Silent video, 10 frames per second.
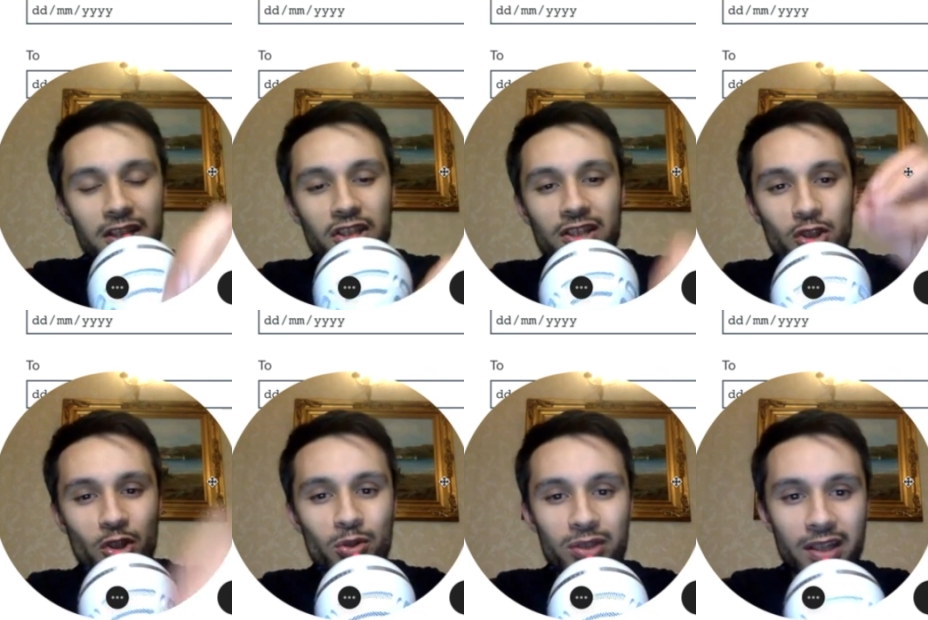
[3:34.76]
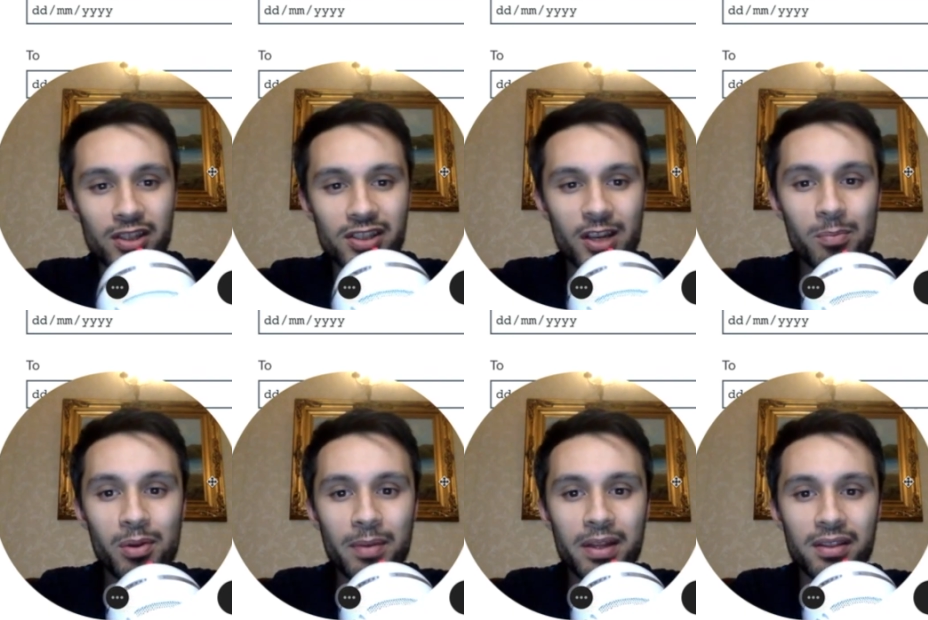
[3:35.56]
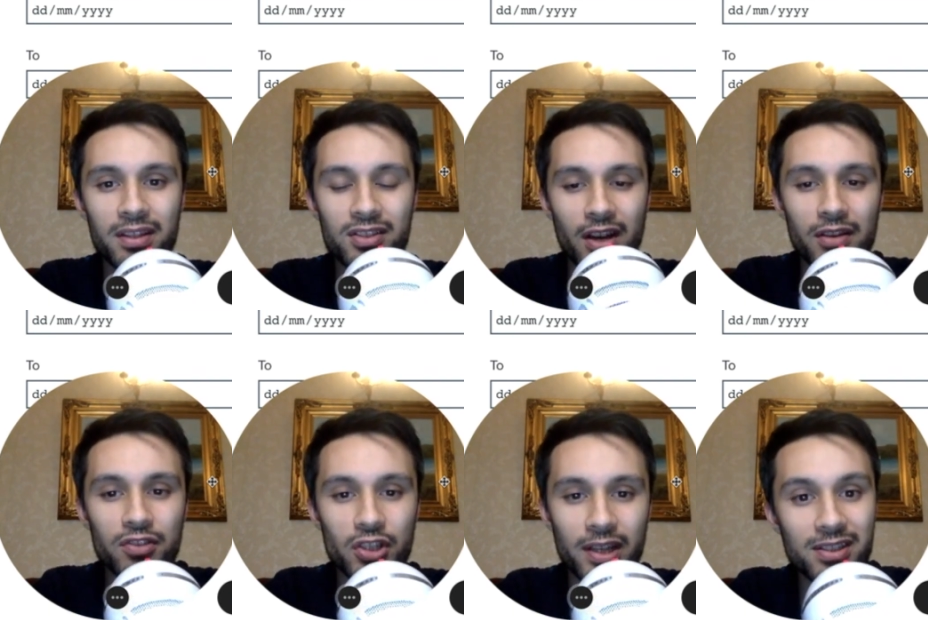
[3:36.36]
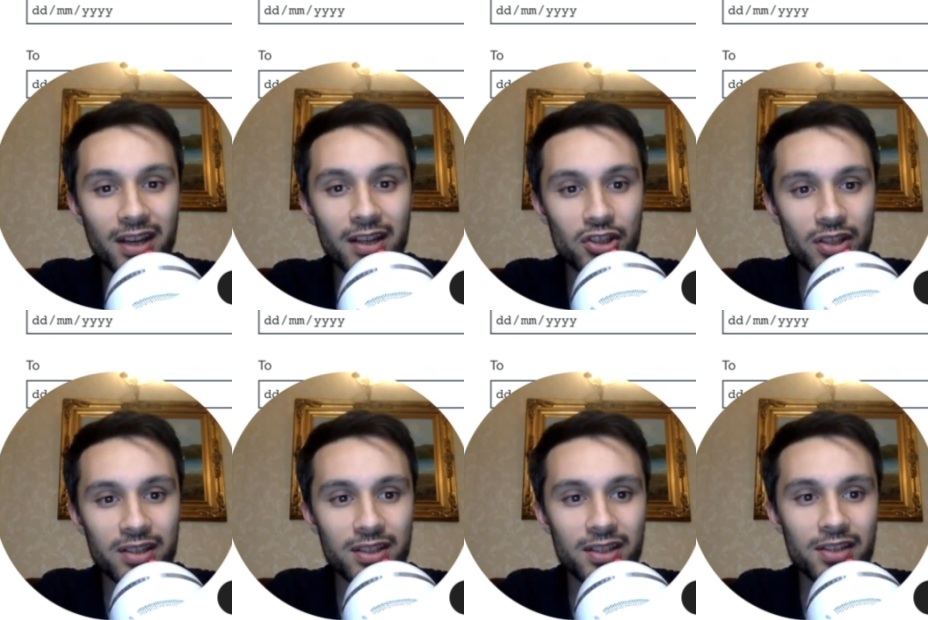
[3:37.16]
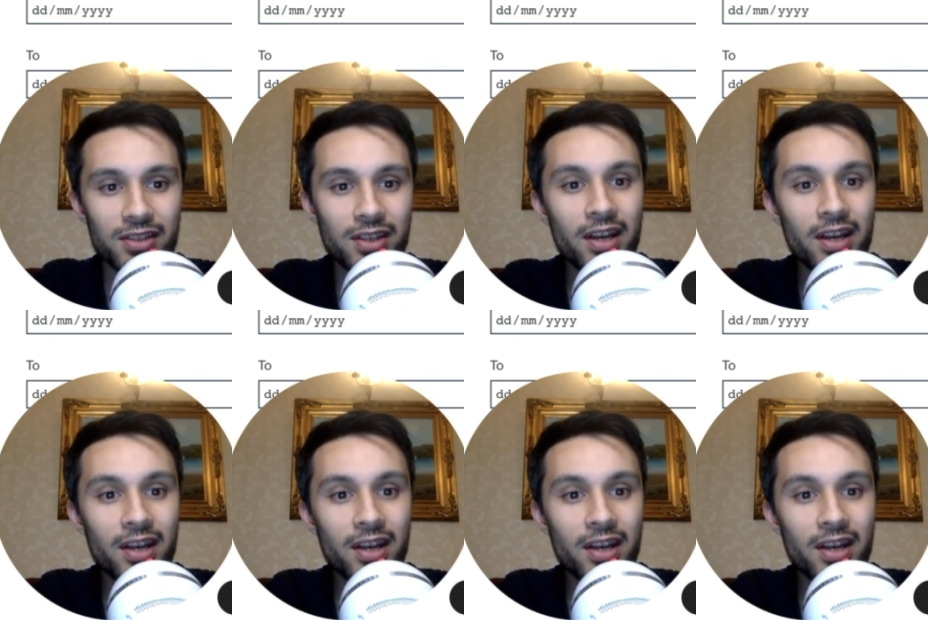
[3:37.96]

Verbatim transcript: NHS choosing to implement this kind of bedside genetic test?